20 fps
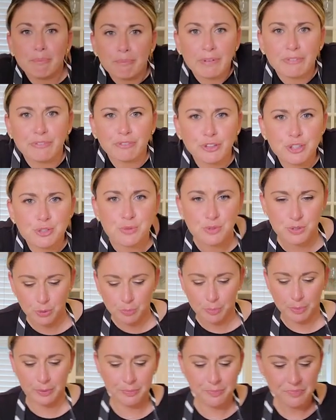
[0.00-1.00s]
My fridge was
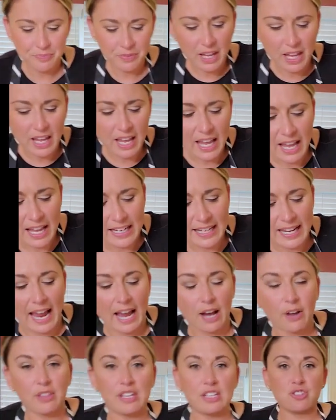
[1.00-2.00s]
open.
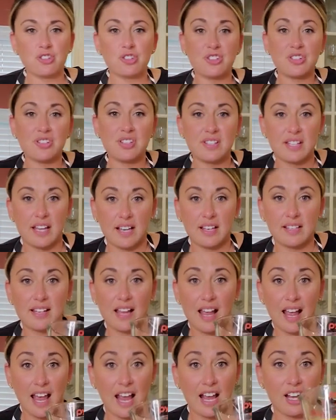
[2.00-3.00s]
Now these are 6
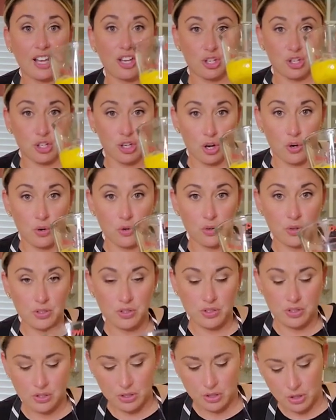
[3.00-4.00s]
egg
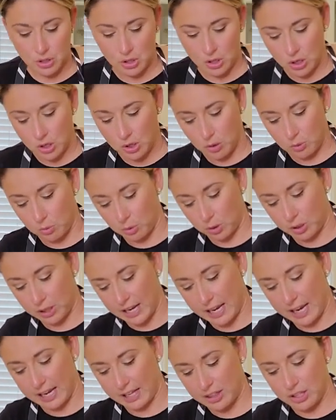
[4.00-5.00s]
yolks. We're gonna
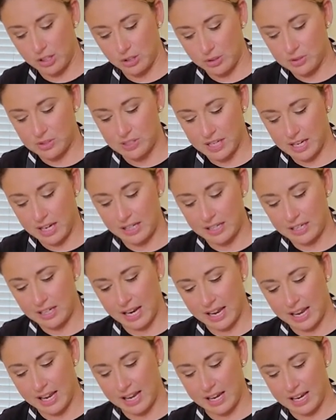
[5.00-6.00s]
add those in
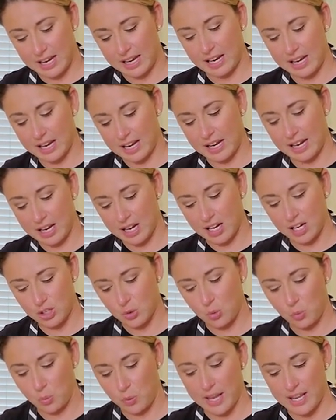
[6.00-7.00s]

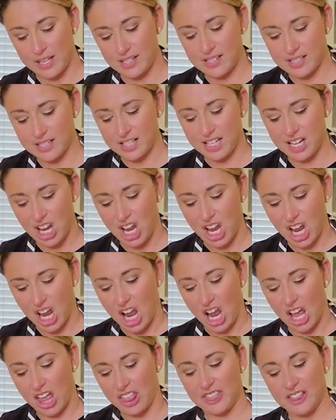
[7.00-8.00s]
and whisk
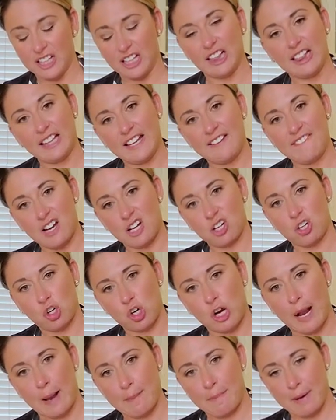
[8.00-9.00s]
the living
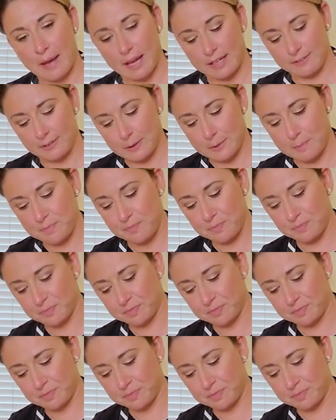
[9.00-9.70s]
crap out of them.